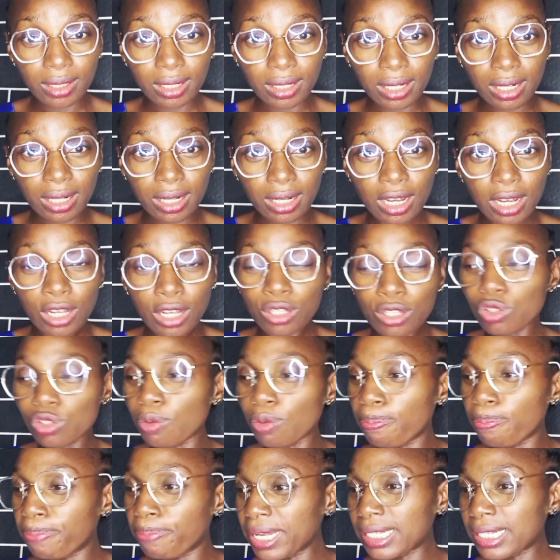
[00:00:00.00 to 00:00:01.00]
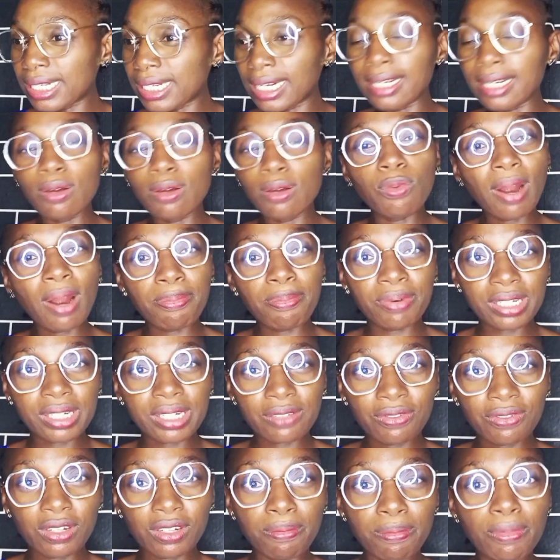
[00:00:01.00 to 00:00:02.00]
So basically, when breastfeeding,
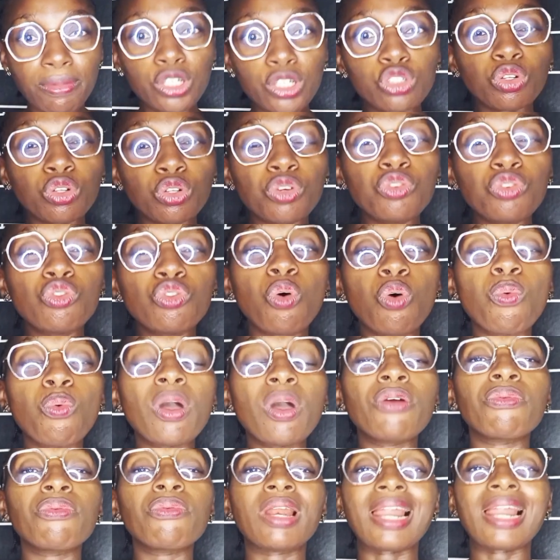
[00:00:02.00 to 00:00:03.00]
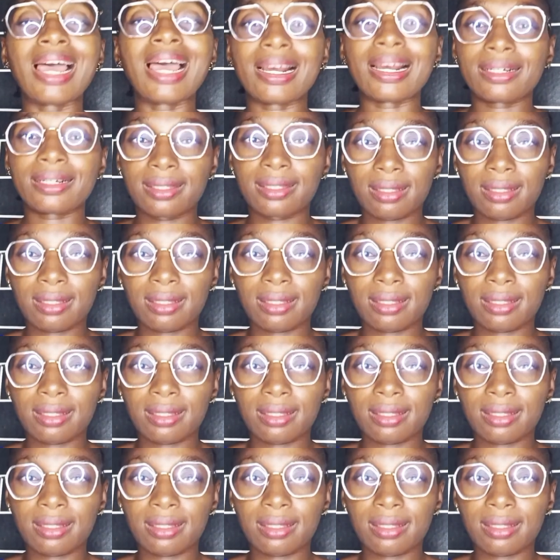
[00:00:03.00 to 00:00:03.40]
make sure you're well relaxed